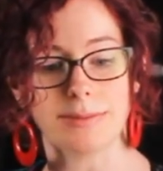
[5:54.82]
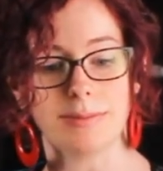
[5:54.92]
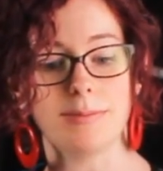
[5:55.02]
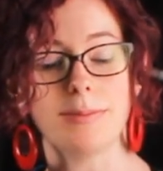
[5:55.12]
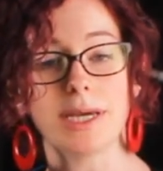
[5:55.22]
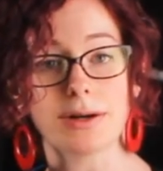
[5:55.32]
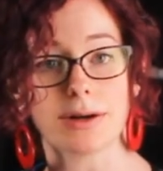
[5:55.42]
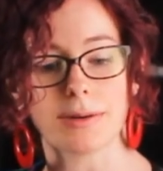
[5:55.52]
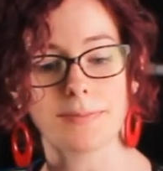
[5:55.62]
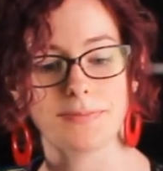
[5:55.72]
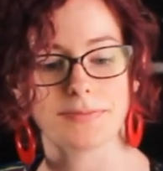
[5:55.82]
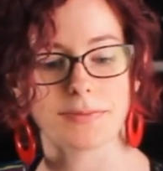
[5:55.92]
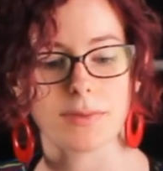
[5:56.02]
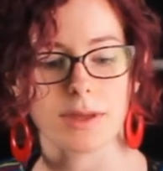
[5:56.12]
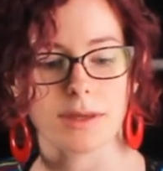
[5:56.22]
meter,
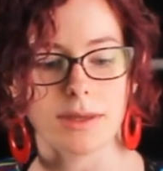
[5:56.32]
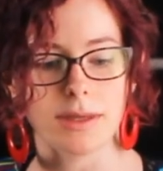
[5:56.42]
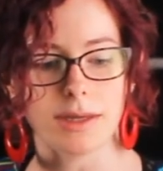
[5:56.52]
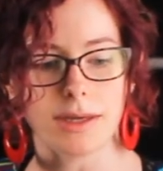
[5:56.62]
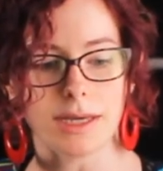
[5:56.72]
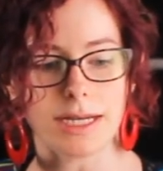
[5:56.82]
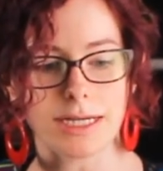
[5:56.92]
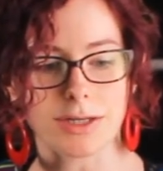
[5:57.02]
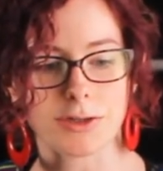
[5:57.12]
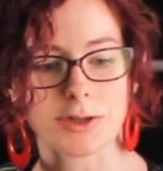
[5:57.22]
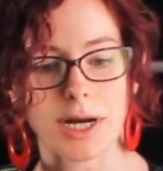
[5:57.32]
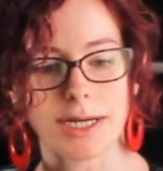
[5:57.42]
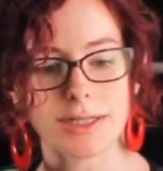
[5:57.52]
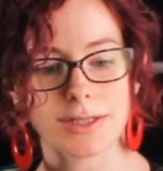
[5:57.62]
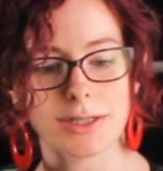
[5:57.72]
it is
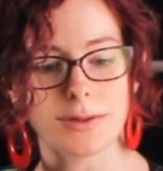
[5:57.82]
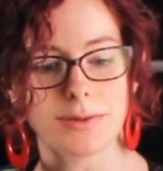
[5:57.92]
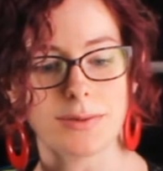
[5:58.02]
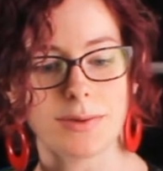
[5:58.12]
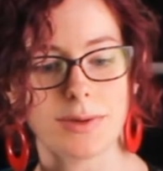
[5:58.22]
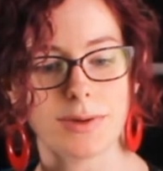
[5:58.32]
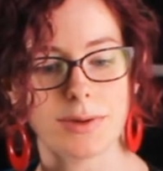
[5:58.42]
trying to